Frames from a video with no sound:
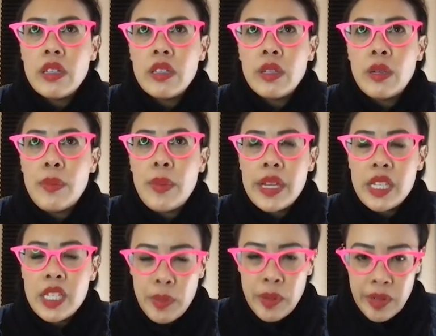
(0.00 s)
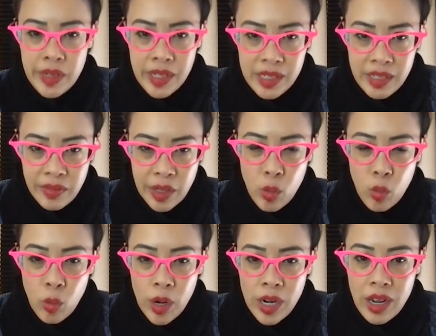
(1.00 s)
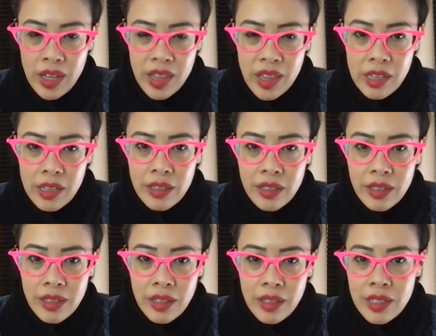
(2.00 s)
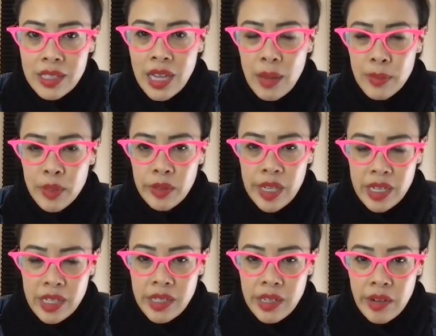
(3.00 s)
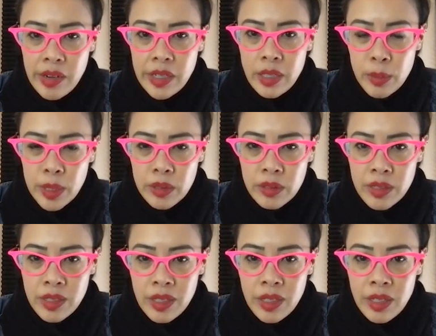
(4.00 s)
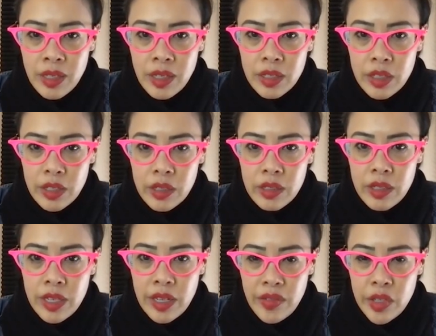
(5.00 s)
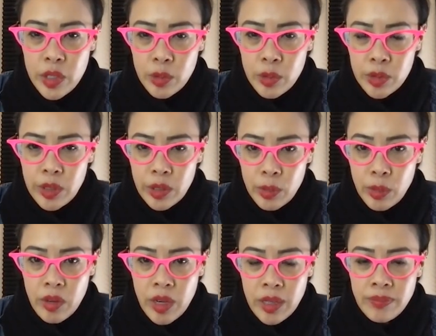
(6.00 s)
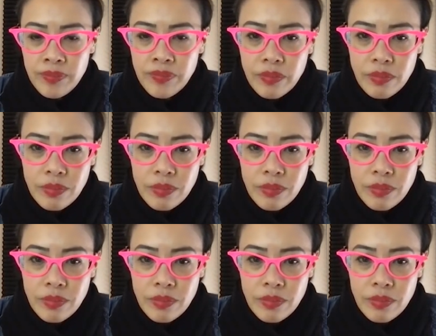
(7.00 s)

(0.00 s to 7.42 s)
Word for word: you know, my experience of like what I think is absolutely necessary to build a good individual donor program.